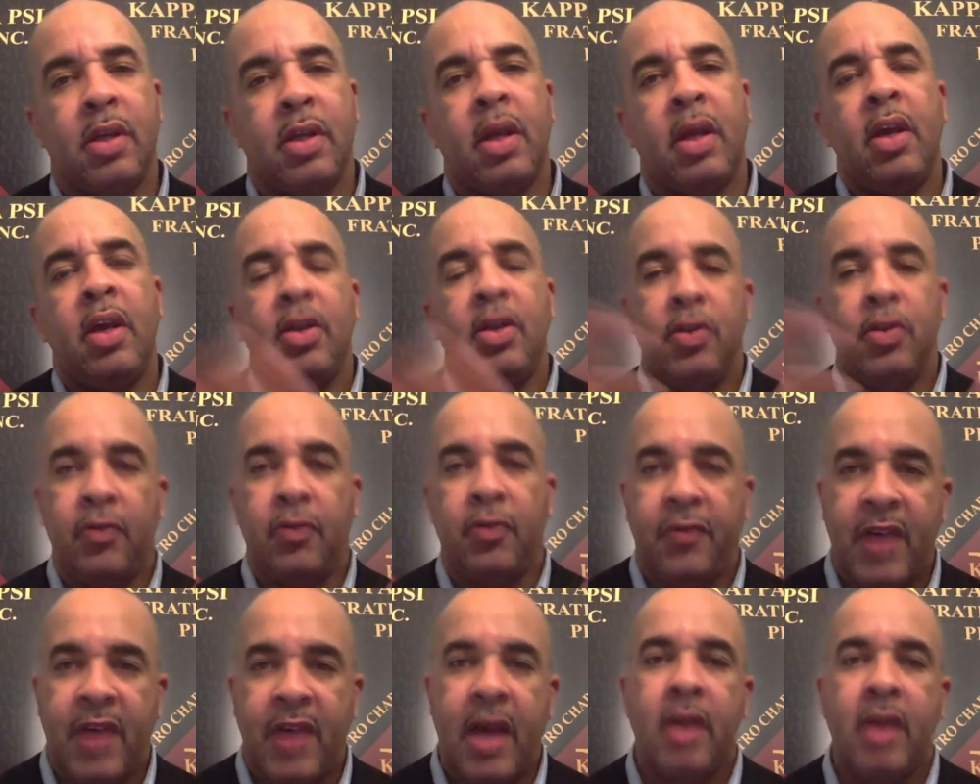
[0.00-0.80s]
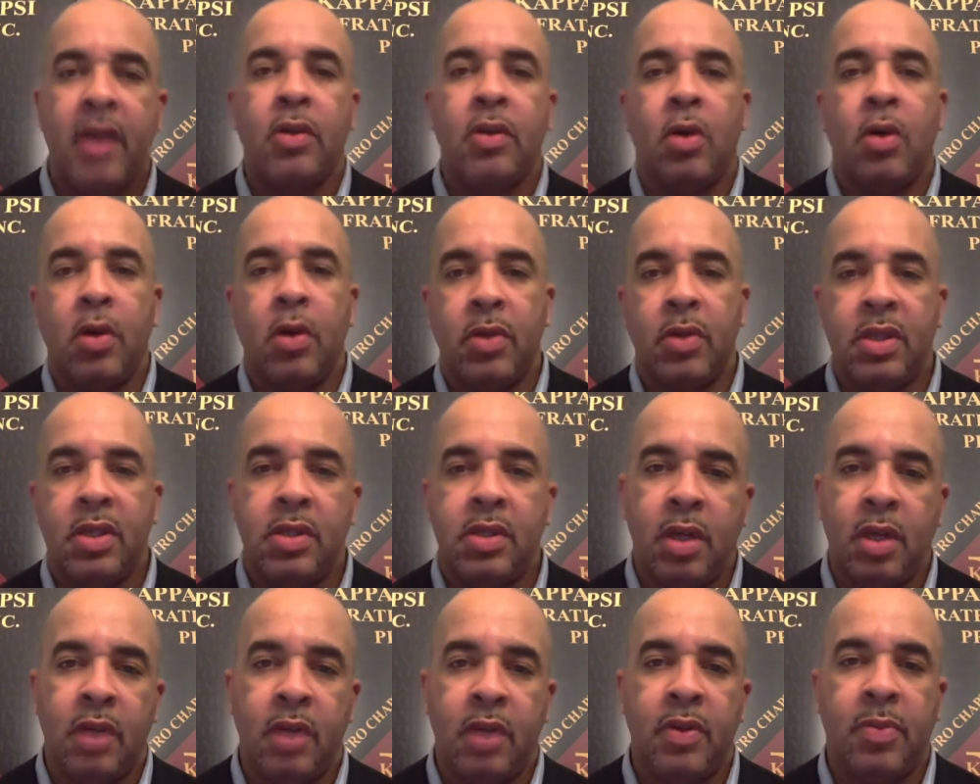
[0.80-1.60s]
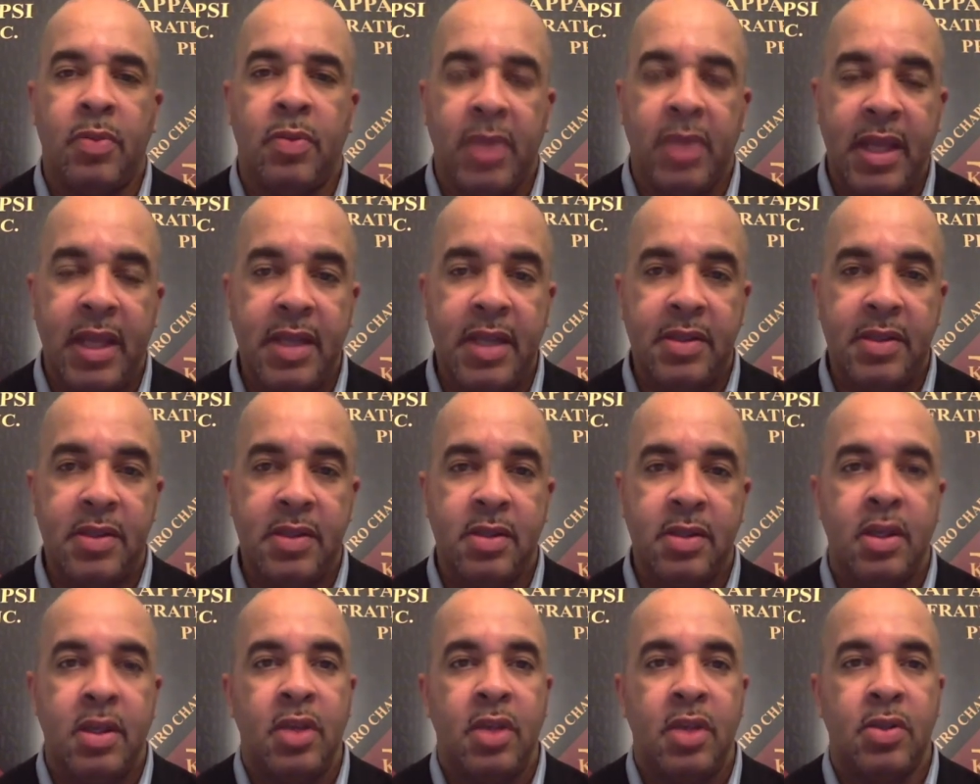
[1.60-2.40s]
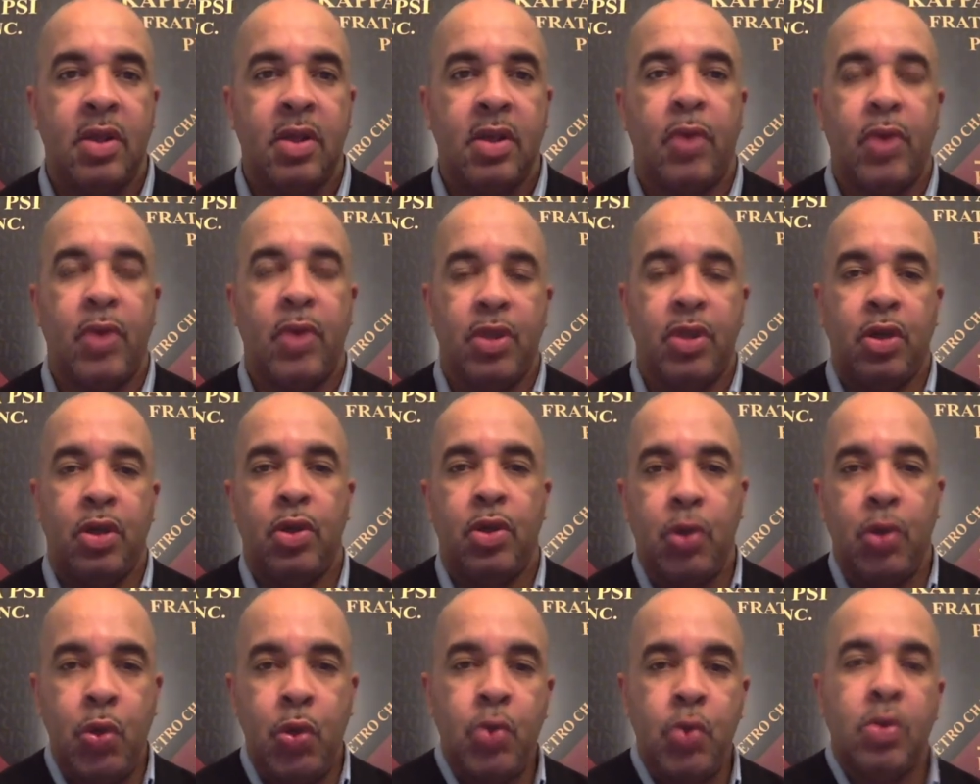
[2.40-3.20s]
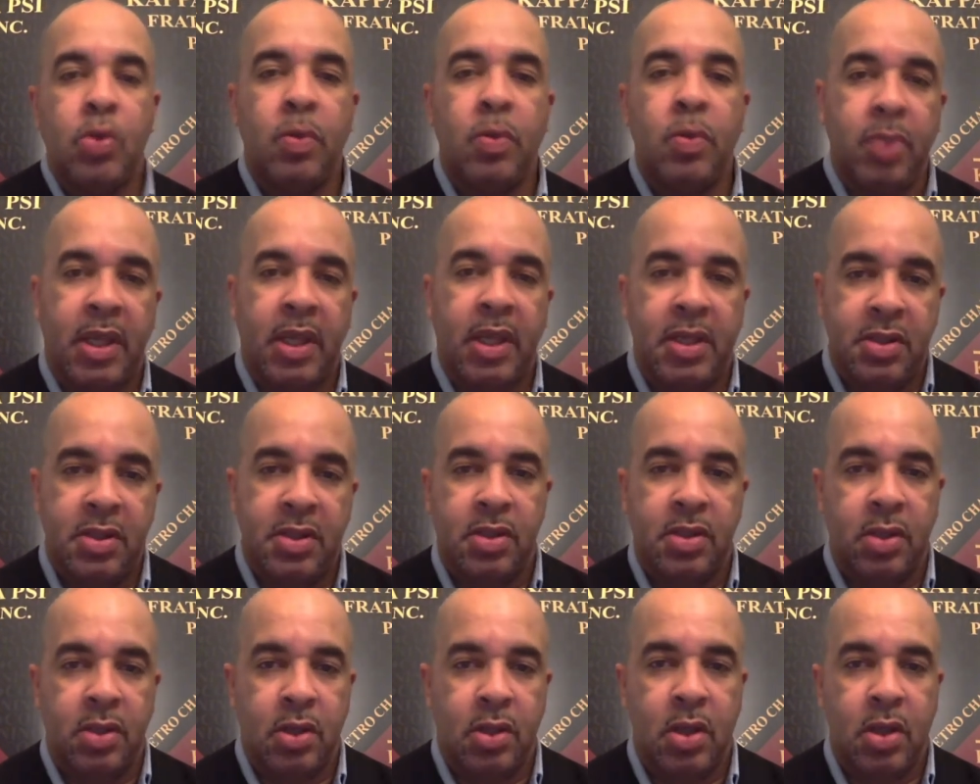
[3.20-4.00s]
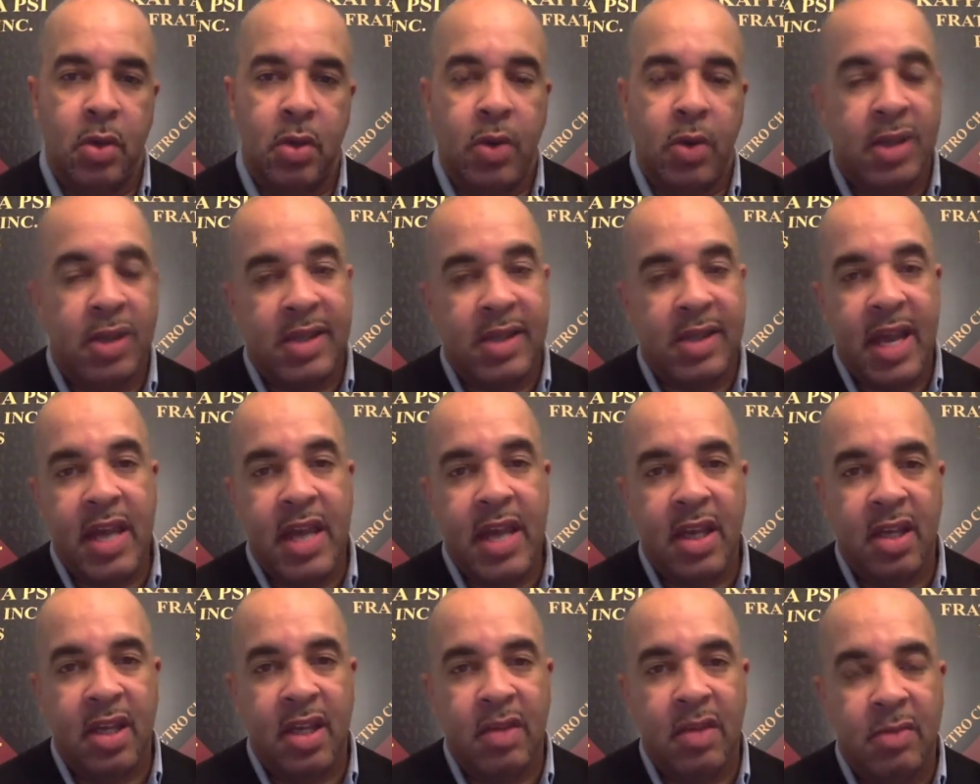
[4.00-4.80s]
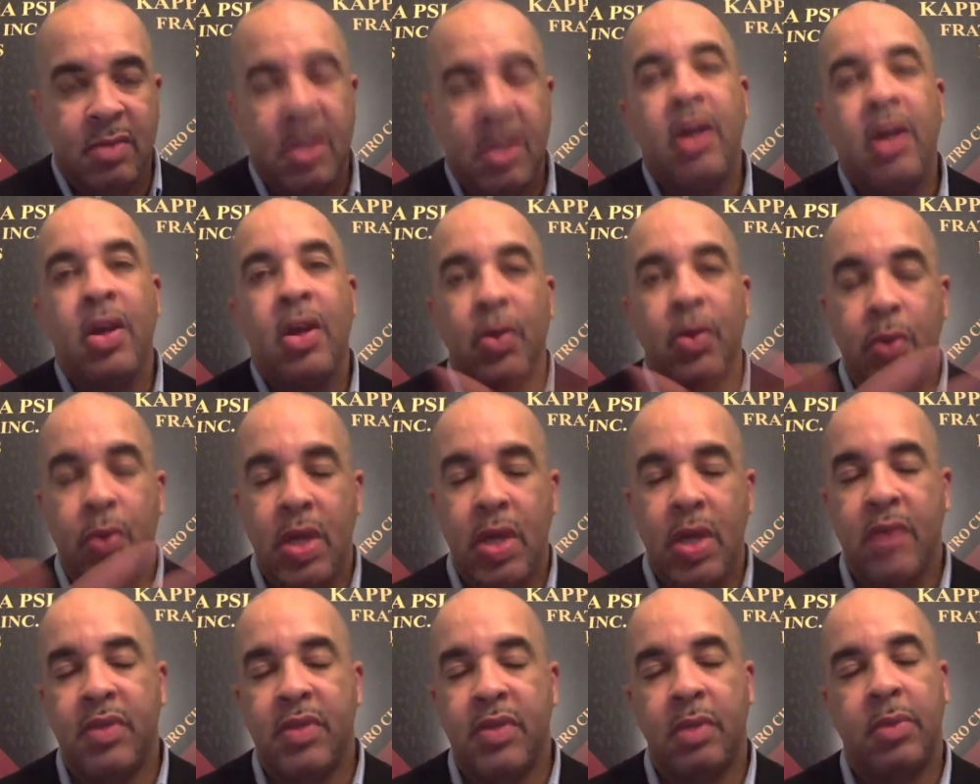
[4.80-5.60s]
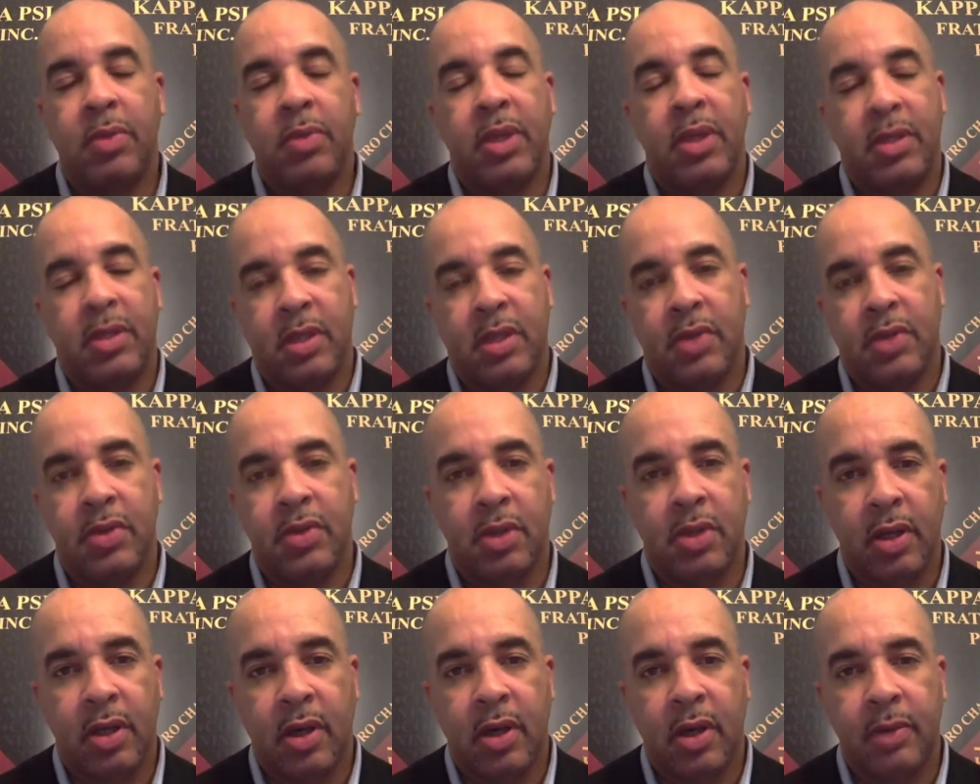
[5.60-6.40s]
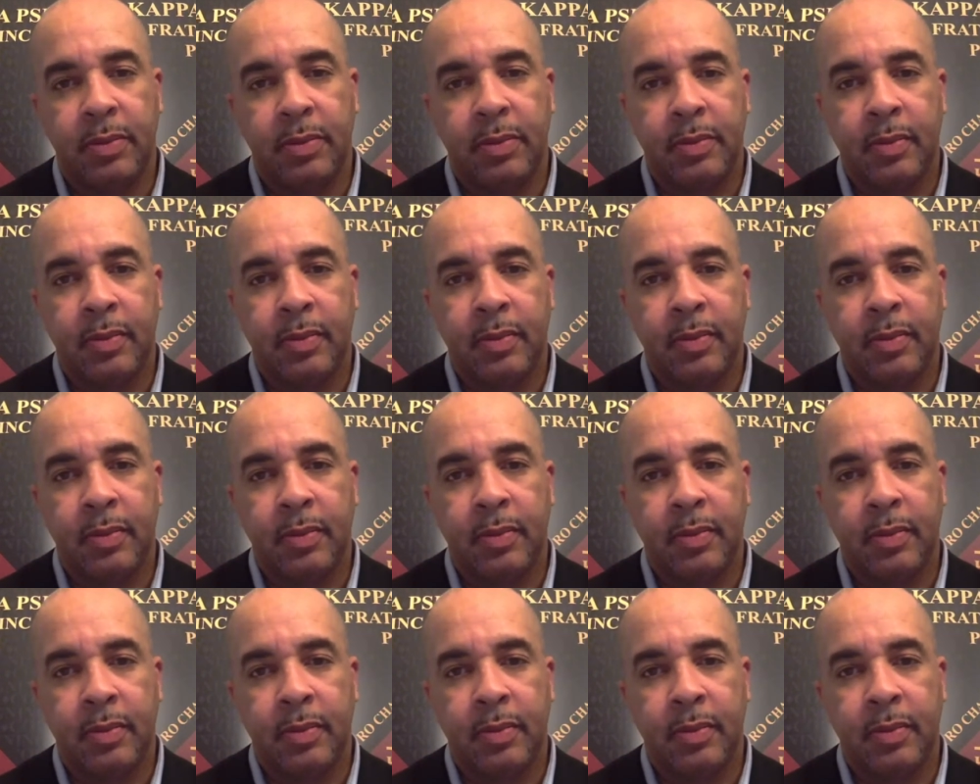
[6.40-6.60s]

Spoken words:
that you find all these other places, so that when your usual places to go are taken, you have someplace else to go.